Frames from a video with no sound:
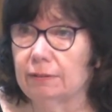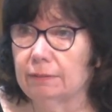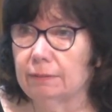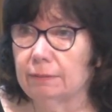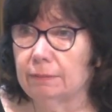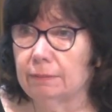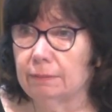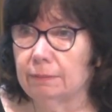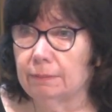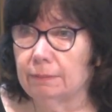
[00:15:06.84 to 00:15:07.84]

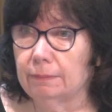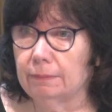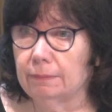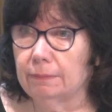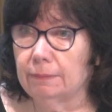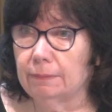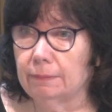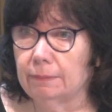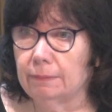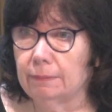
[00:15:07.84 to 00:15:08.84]

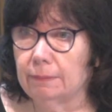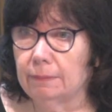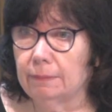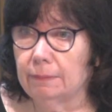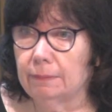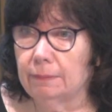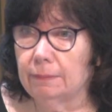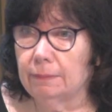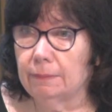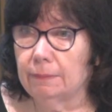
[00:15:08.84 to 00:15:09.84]

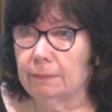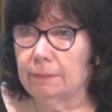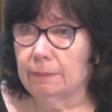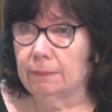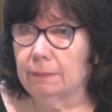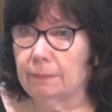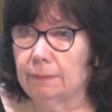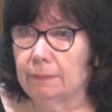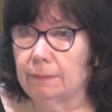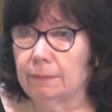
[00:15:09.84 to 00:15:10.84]

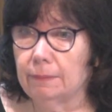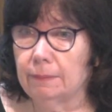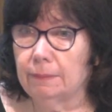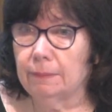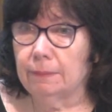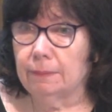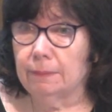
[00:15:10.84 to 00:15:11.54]
Nobody speaks.